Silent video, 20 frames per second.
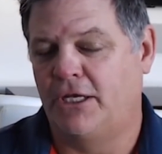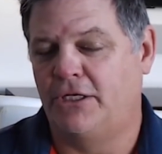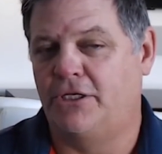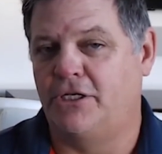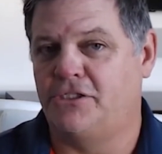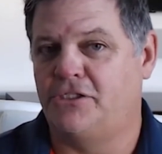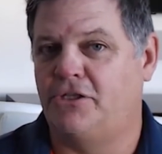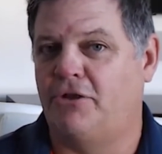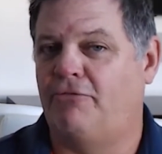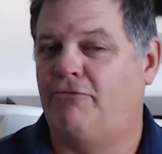
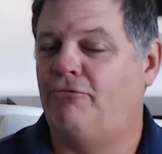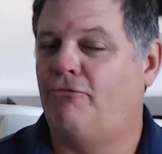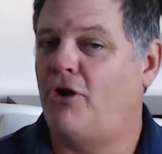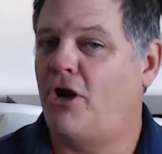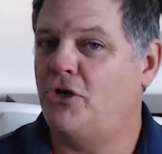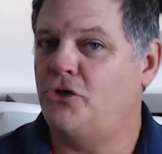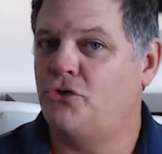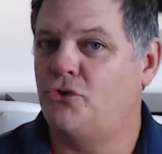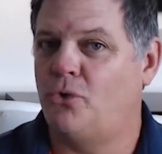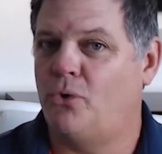Does the
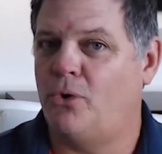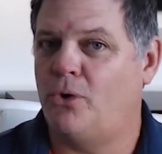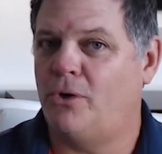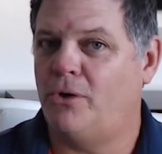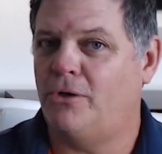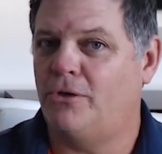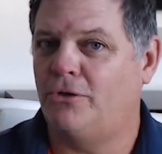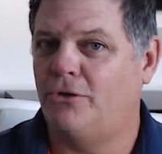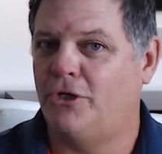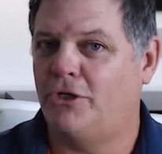front
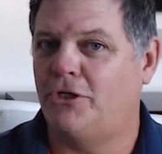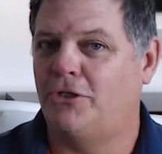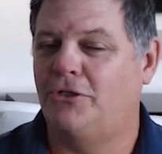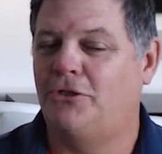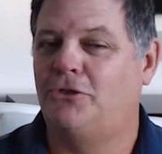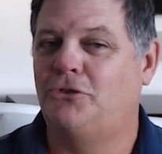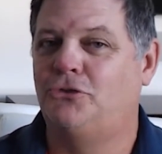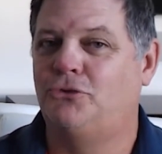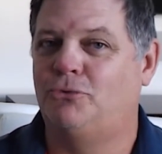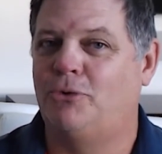door look a
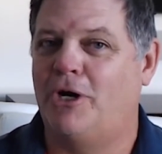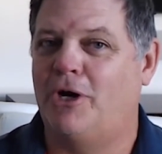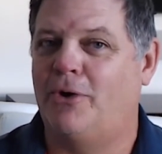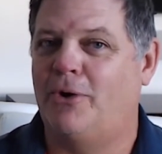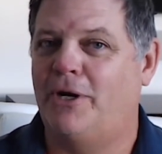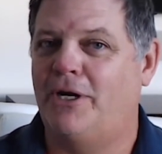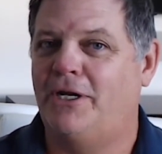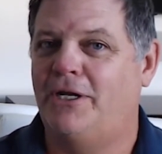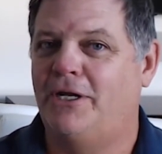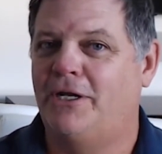little
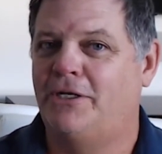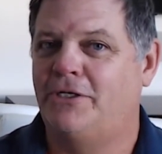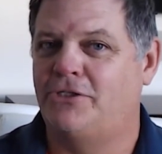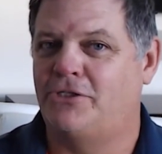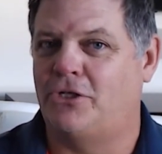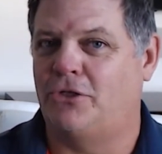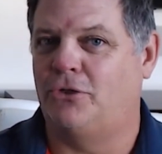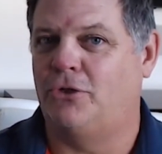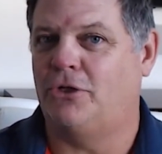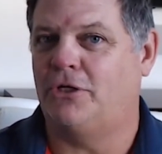dreary? Does
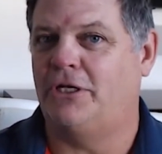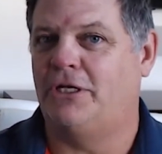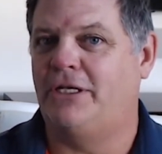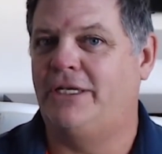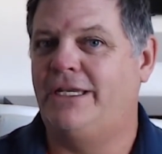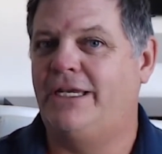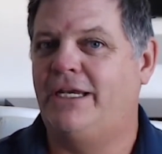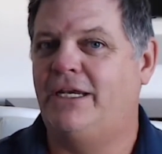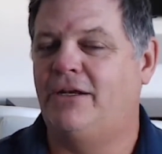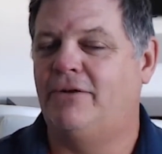it look in
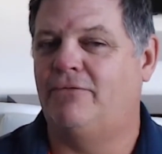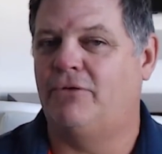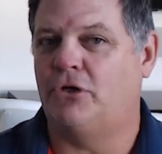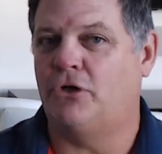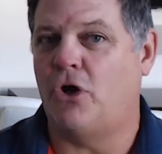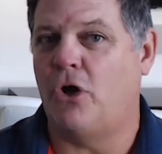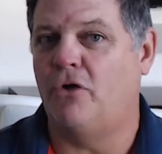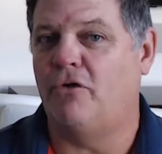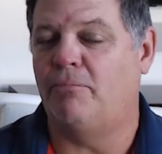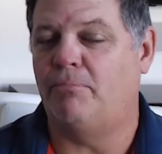need of a
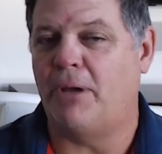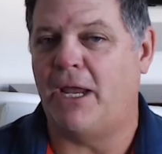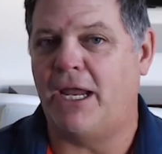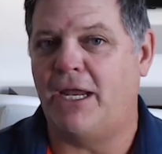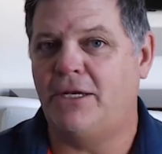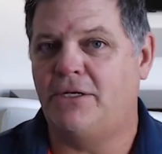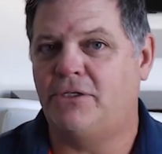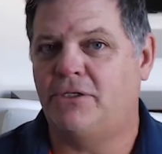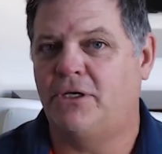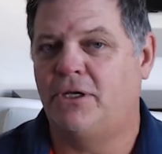coat of
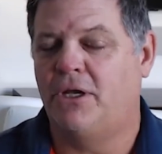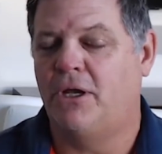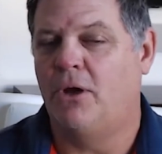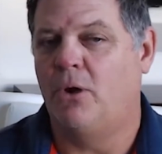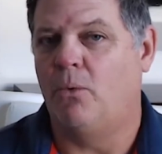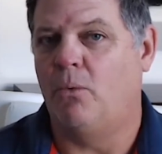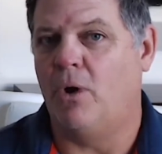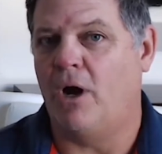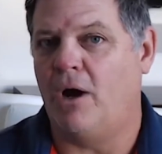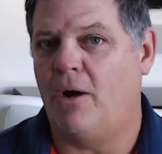paint?
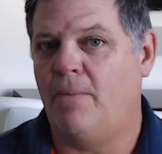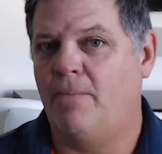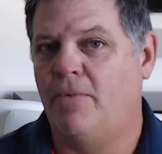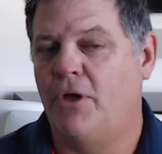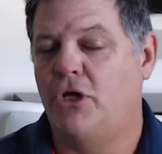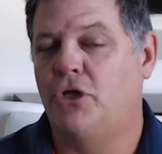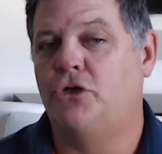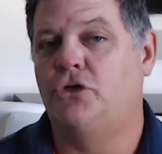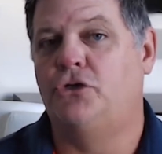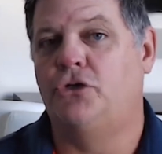
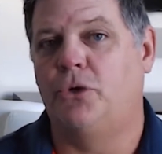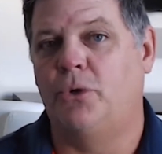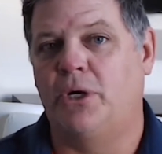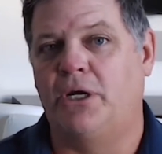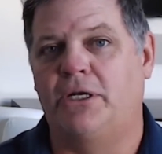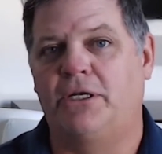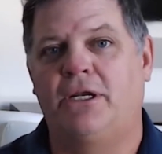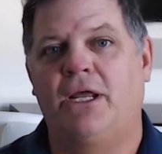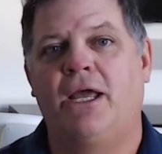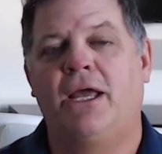Well, do
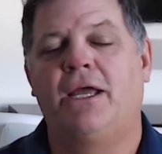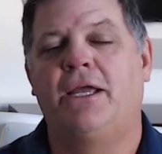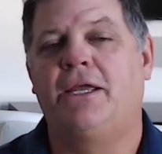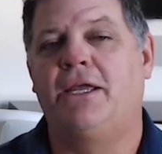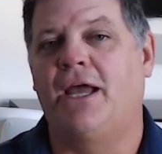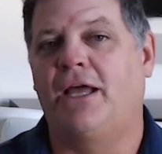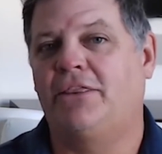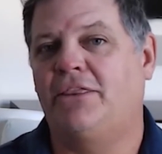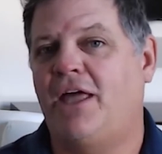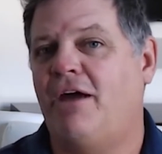it.
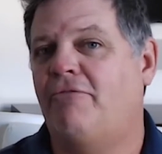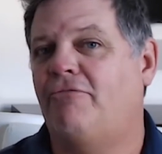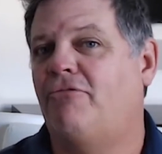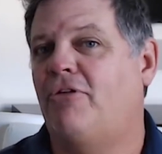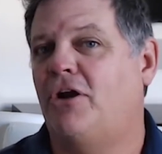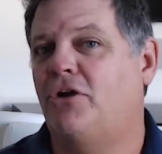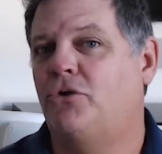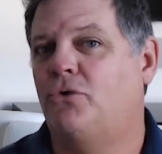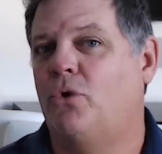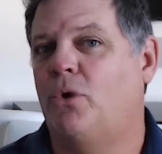Get that
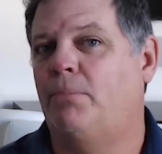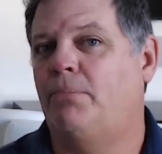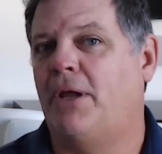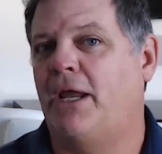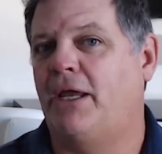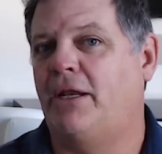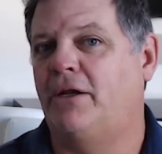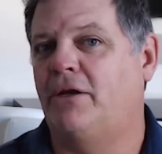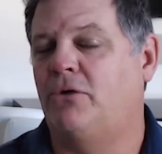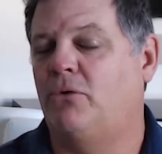front door
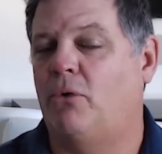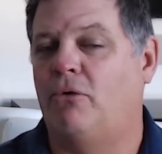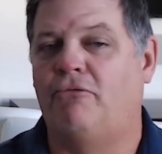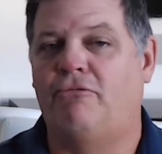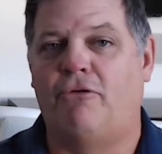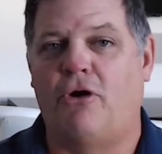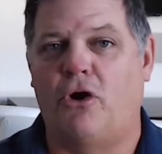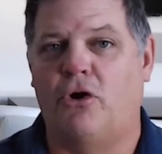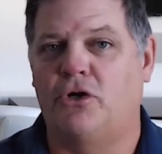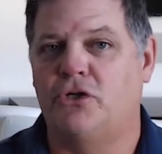painted or
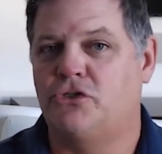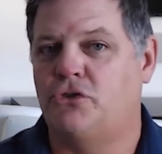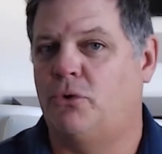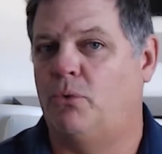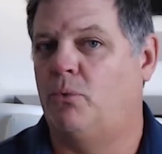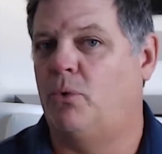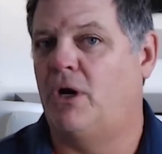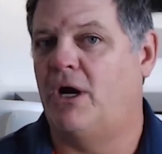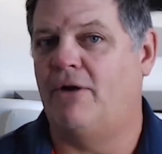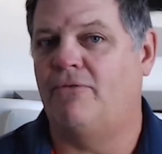varnished or
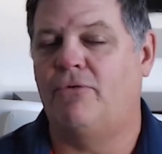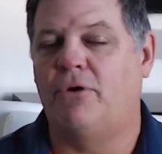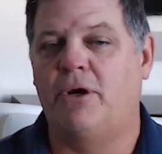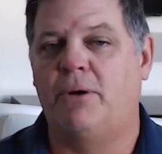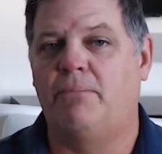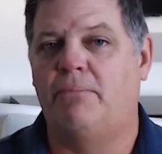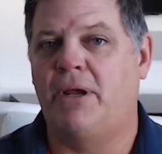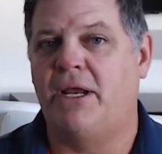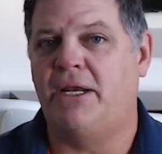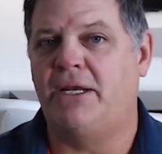whatever
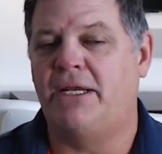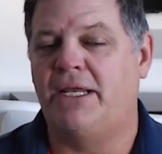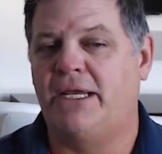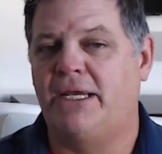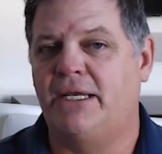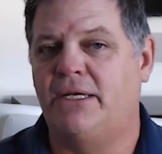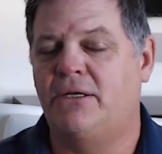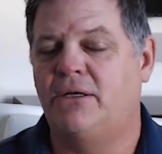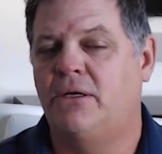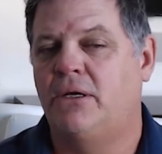it may
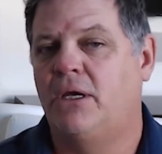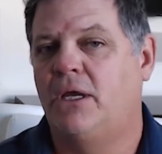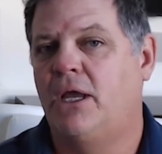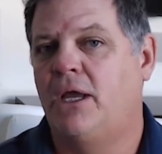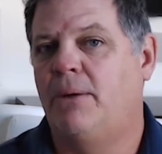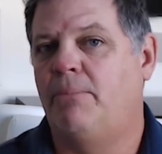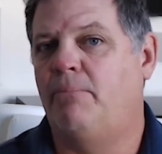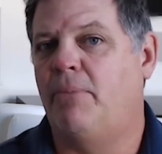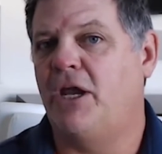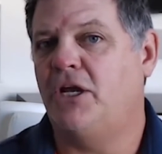need.
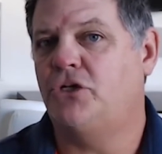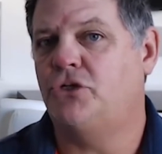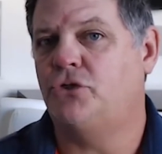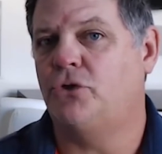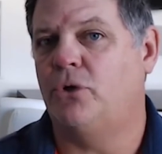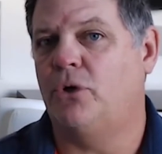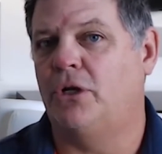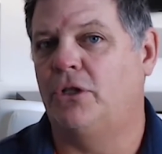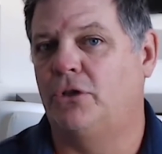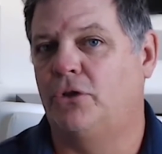Make
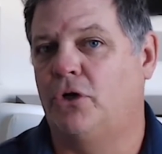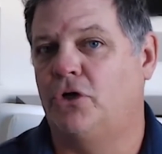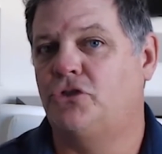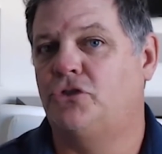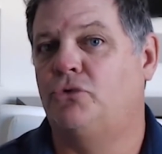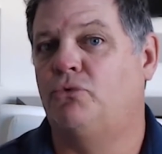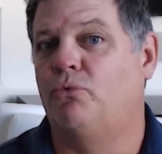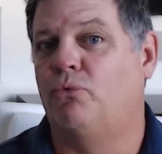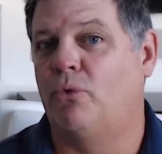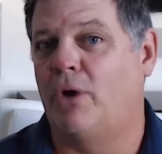sure it
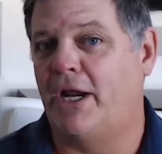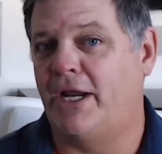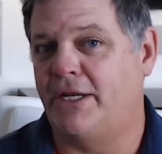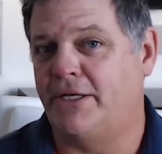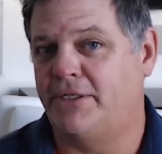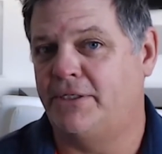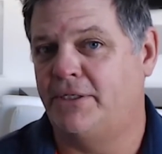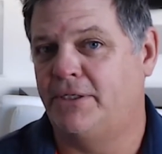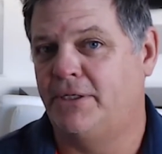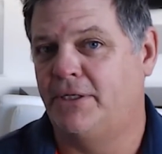looks
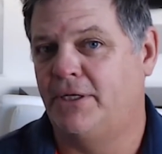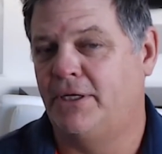great.